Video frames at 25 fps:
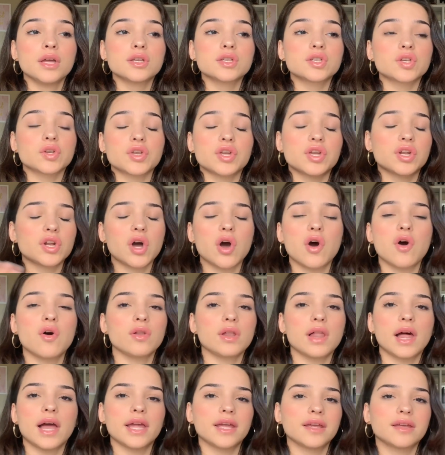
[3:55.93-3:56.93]
So, you
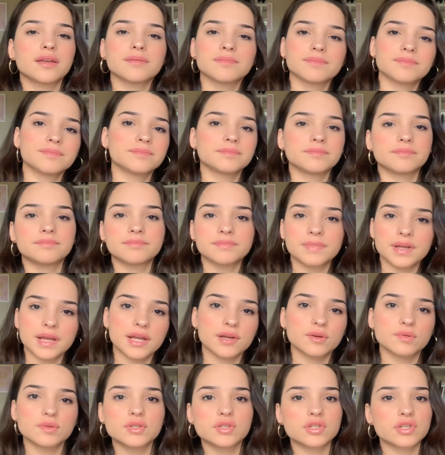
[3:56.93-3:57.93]
know, like,
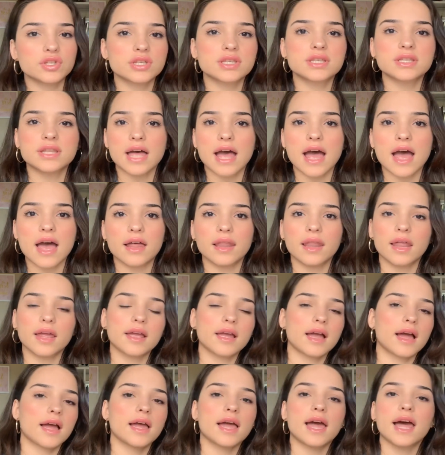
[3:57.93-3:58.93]
it was just that,
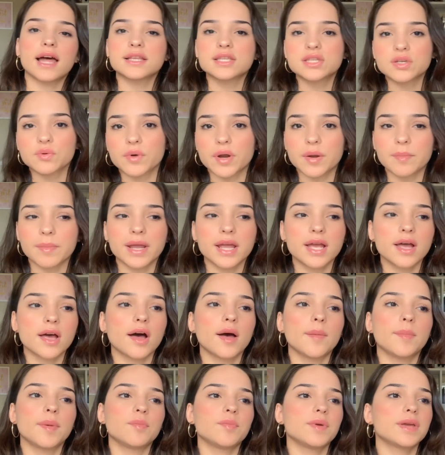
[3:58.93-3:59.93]
like, I had to wear makeup.